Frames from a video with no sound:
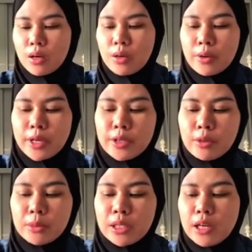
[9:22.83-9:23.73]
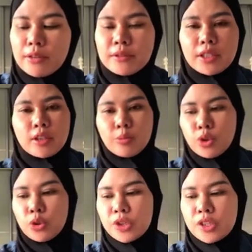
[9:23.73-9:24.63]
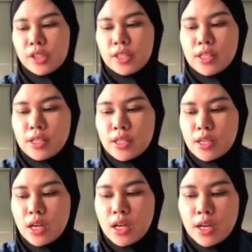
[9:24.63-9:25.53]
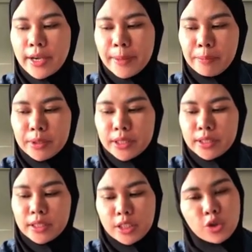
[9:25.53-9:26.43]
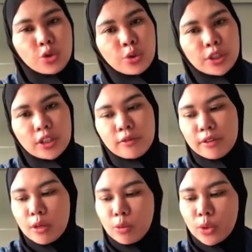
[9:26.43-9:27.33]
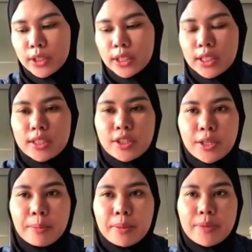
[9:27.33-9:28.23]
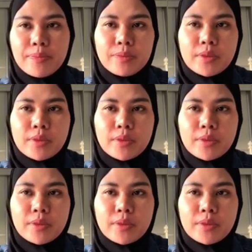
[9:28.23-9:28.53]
Alright, normally after the pollutions happen, need to give the water treatment.